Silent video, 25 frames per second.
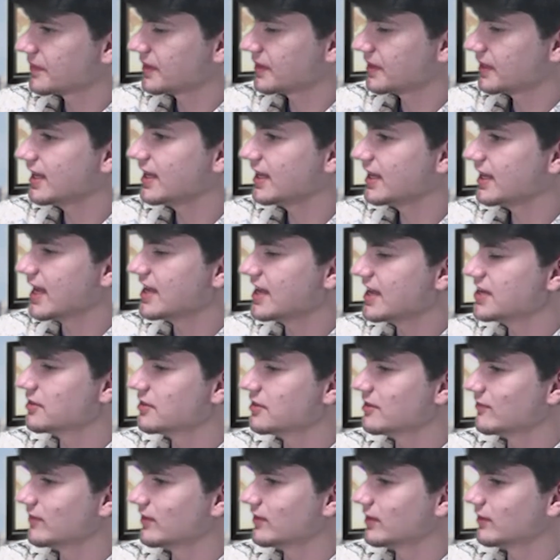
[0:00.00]
getting into the
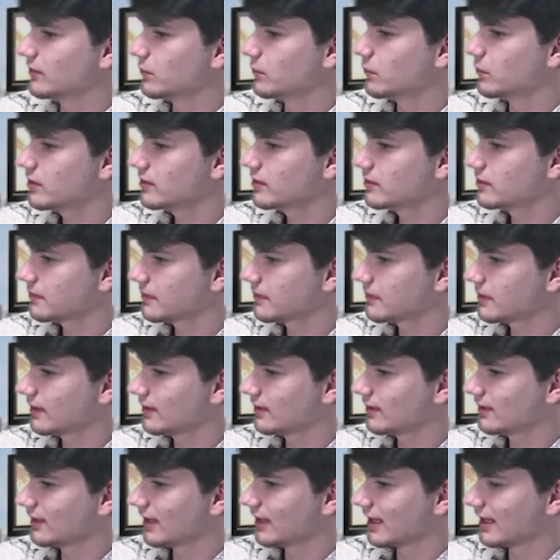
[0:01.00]
field, what
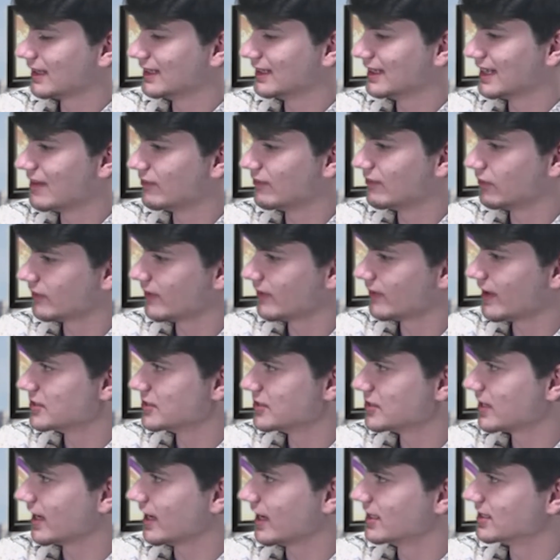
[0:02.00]
like level of
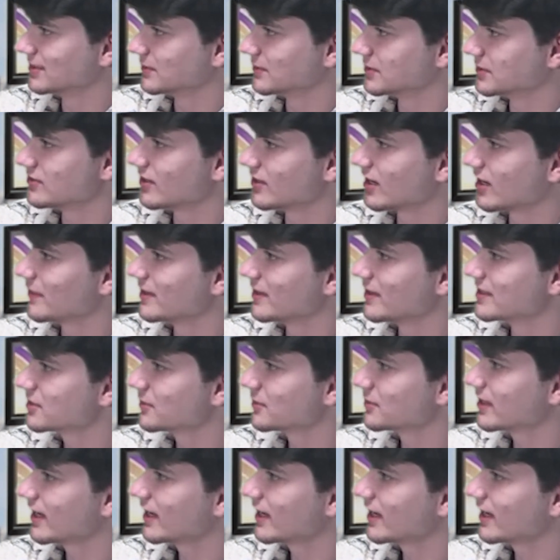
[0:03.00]
education would you recommend someone